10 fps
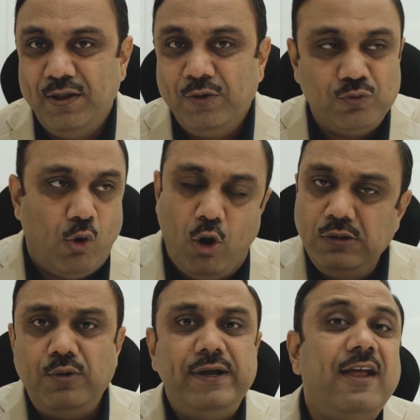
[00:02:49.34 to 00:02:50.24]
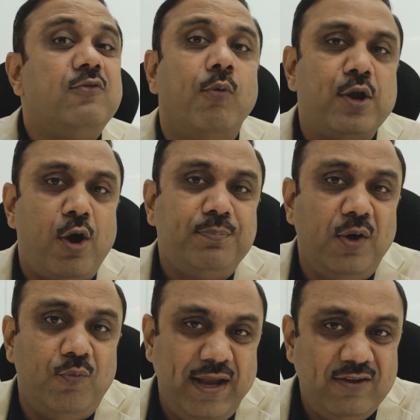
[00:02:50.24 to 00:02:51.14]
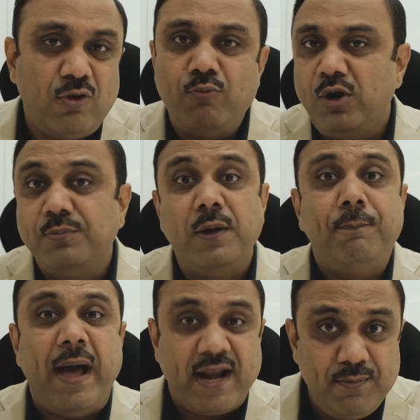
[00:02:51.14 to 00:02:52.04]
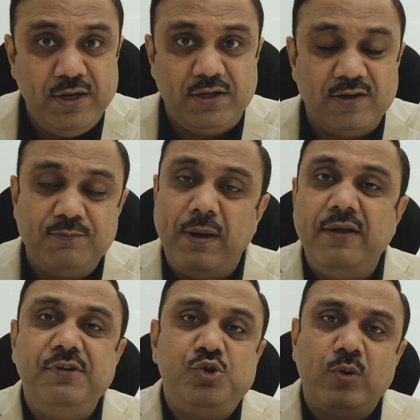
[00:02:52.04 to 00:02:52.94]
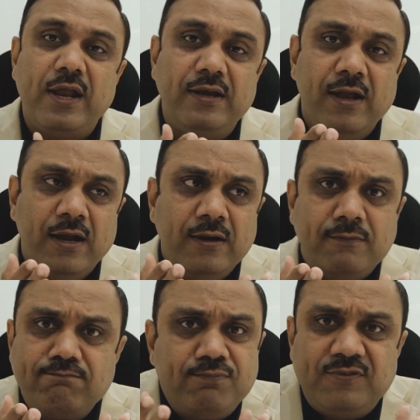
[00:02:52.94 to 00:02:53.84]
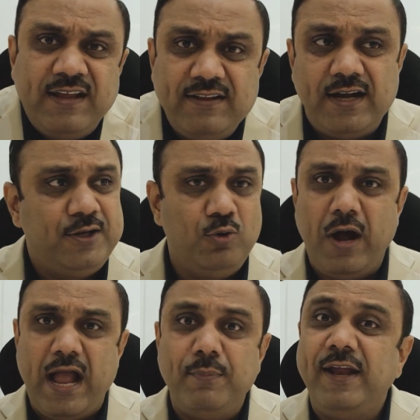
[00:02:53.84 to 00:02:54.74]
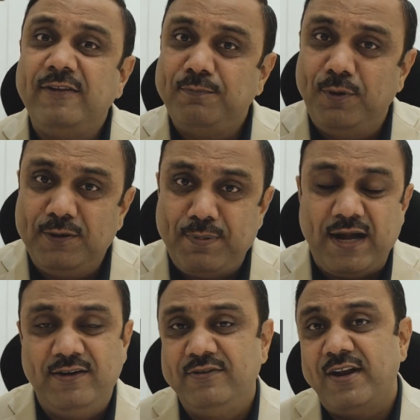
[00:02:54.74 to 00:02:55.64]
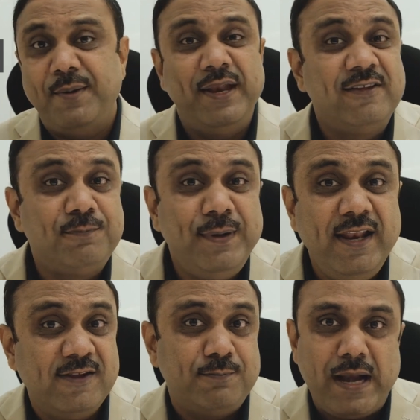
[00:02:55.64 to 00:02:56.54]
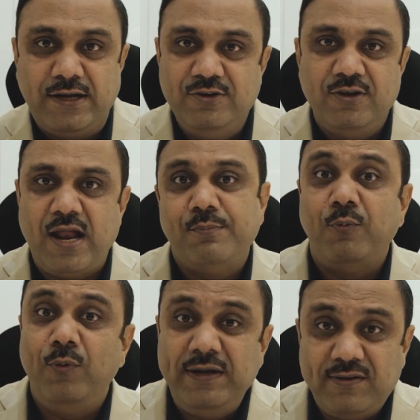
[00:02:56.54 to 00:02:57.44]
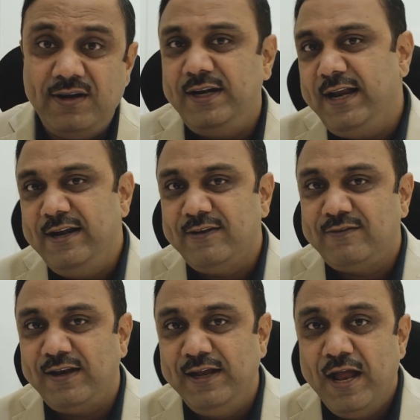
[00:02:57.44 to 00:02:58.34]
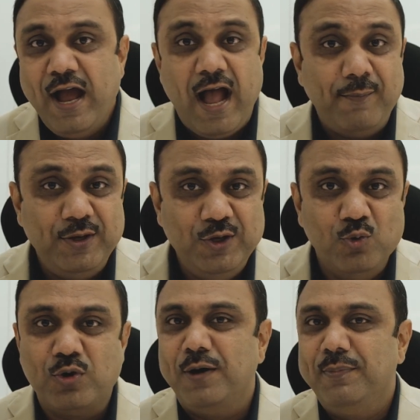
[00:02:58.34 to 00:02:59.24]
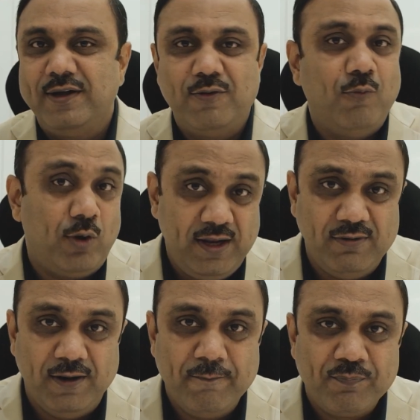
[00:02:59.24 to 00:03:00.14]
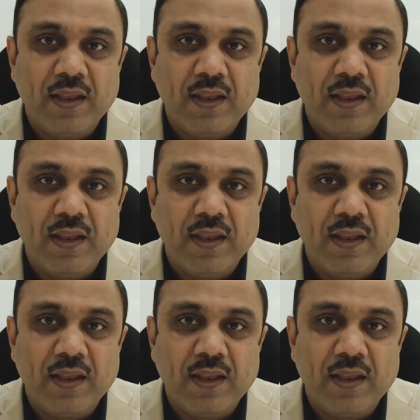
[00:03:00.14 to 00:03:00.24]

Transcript: So although it is one of the ways or one of the parameters by which you can say that I'm an expert practitioner, I'm an experienced practitioner, I'm a veteran in dentistry, I'm a newcomer, whatever.